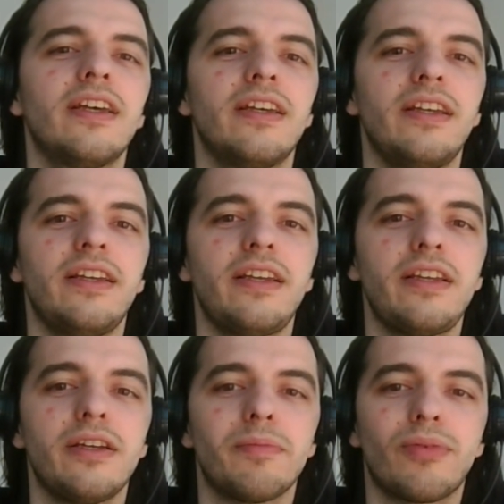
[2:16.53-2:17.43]

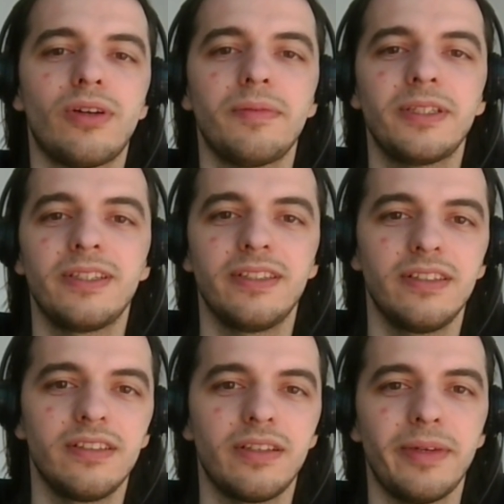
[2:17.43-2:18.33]
a prompt,
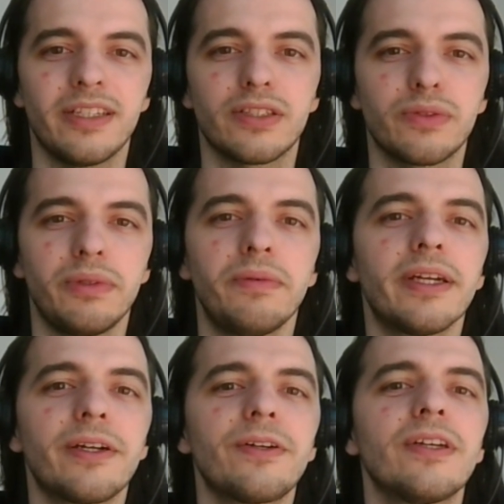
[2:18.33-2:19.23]
the masks we
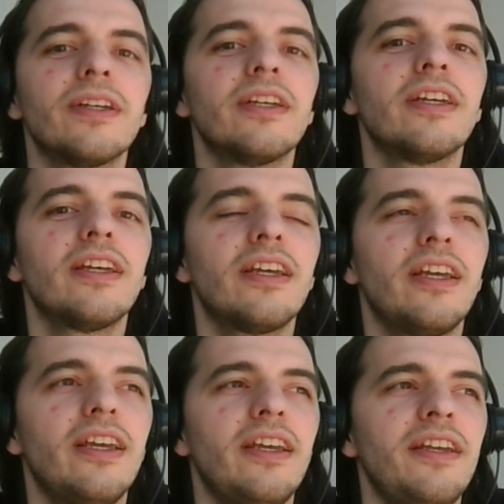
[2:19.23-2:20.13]
wear,
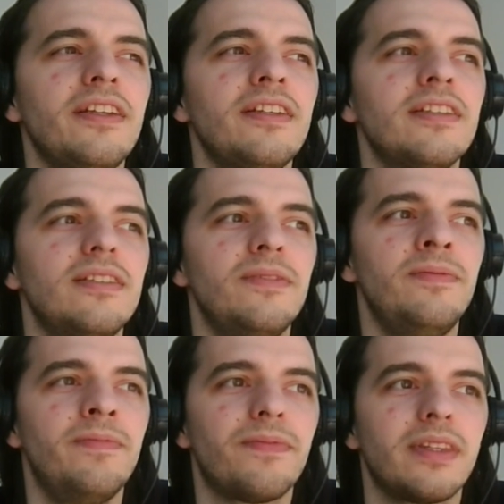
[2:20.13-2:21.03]
and
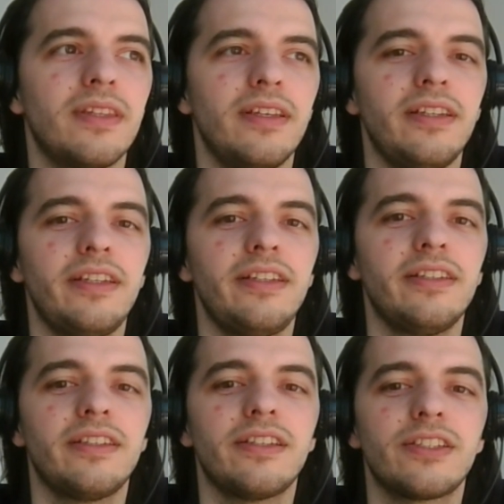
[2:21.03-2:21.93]

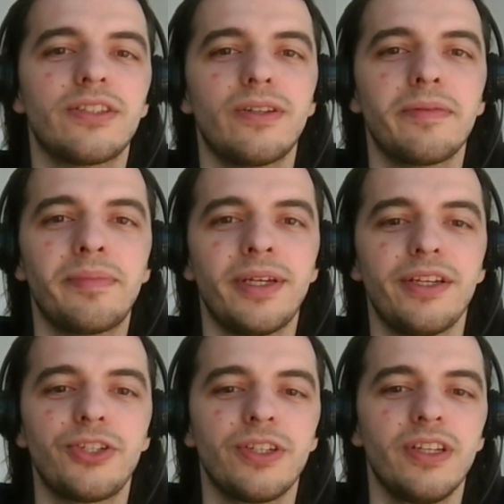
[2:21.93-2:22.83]
a starting
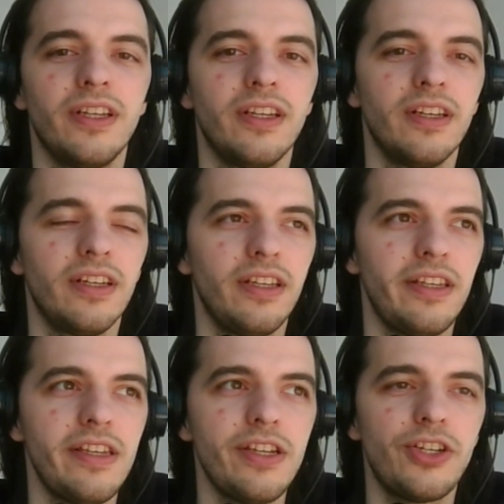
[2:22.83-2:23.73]
page.
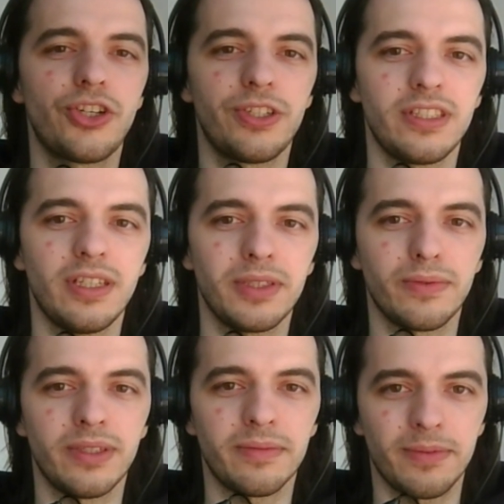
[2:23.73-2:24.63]
Each
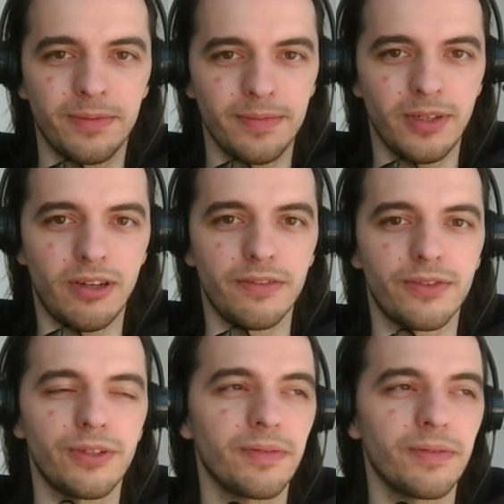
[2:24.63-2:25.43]
subsequent offer